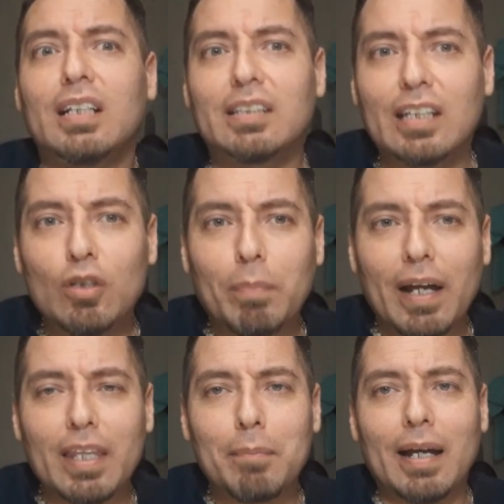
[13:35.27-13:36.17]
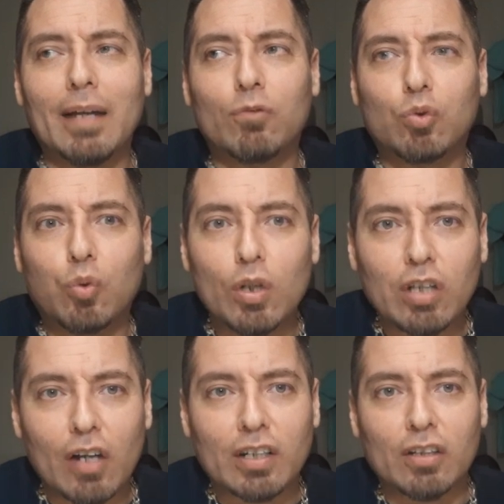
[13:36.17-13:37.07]
Say you buy them at
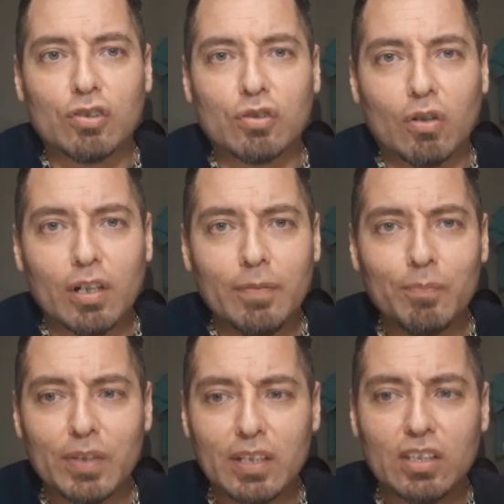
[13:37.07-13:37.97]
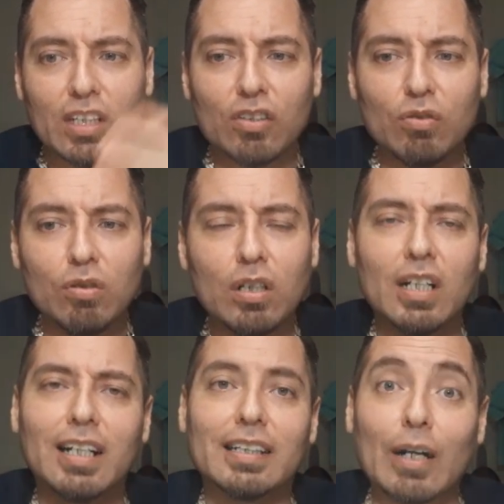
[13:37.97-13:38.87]
$3 in the store each issue,
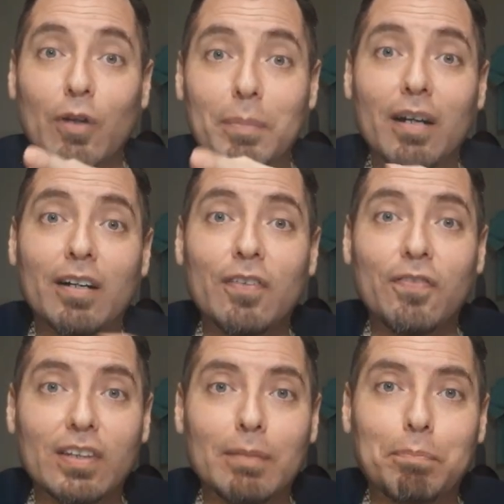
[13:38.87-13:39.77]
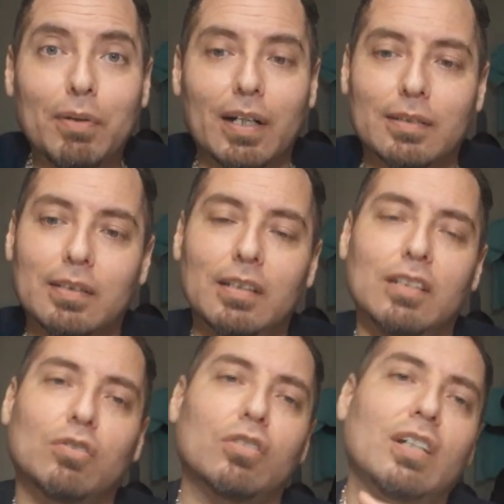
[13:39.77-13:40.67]
that would be $150.
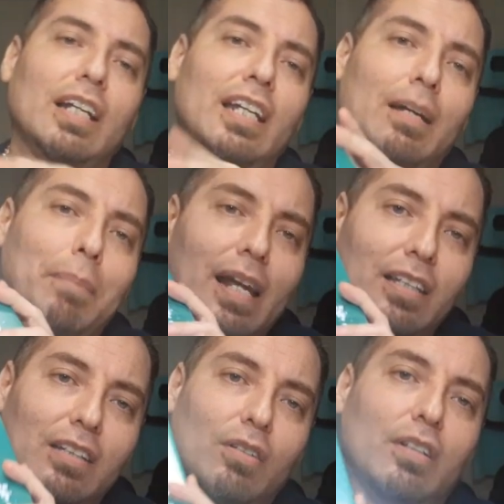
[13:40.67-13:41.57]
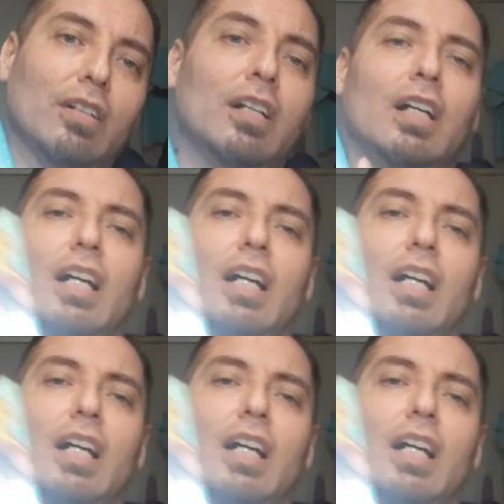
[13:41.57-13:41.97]
So you're not getting a bad deal here.